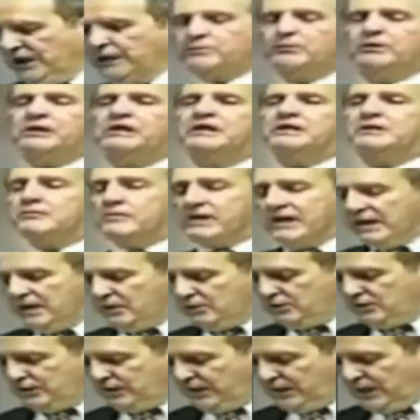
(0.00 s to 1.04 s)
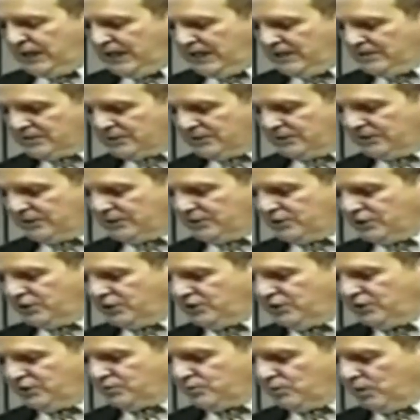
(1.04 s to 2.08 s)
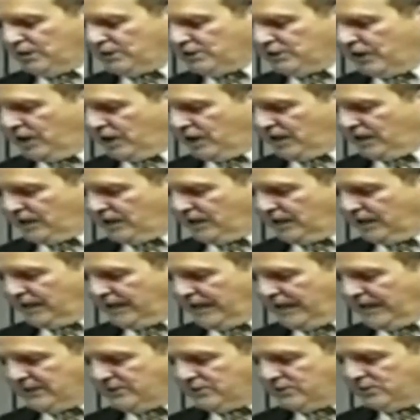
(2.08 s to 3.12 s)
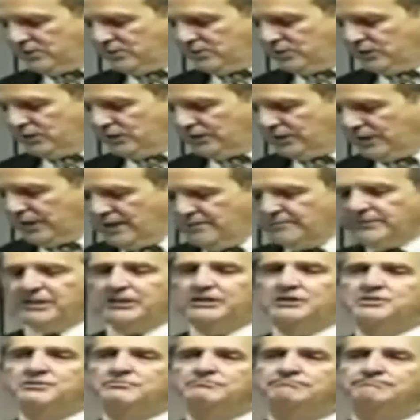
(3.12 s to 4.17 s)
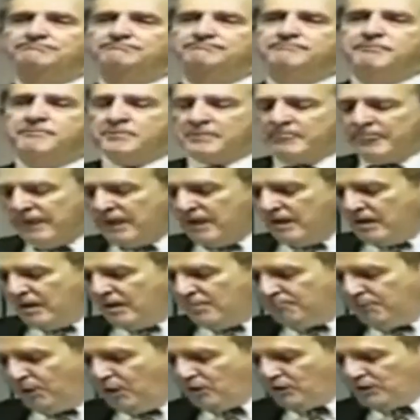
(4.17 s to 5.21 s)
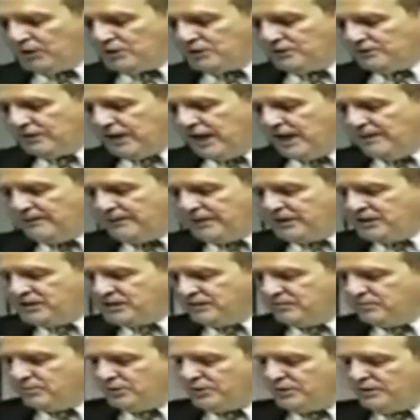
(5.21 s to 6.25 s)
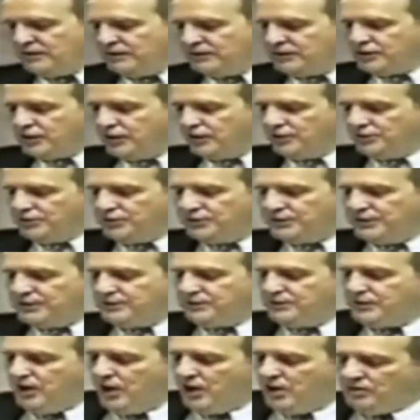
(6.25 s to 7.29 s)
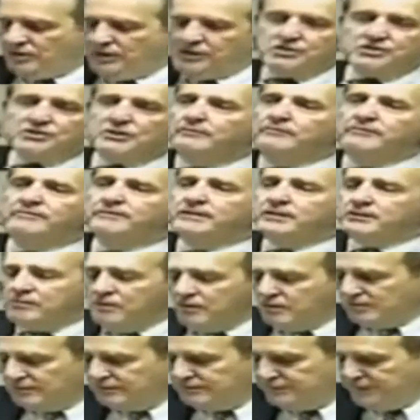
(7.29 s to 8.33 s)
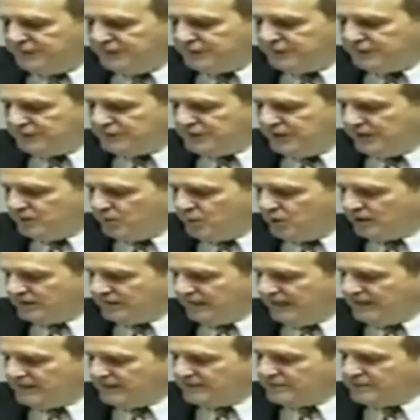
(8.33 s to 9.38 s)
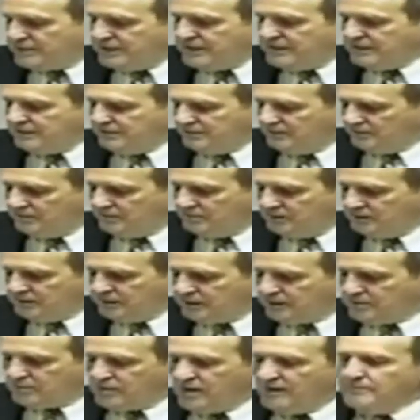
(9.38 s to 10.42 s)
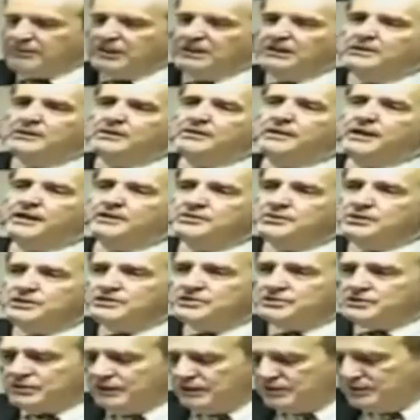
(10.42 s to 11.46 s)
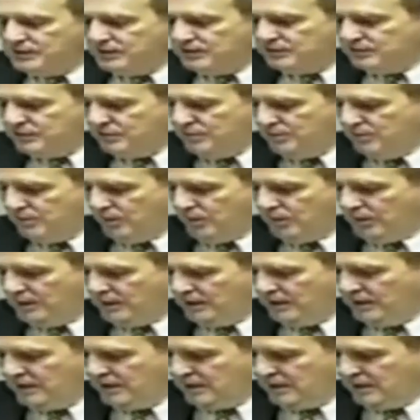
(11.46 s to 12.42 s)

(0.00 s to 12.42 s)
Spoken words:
secretly arranged to cancel the church's once hardline attitude toward communism. Opponents of communism within the church didn't know that some of their own officials had worked out a deal with the Kremlin in 1962.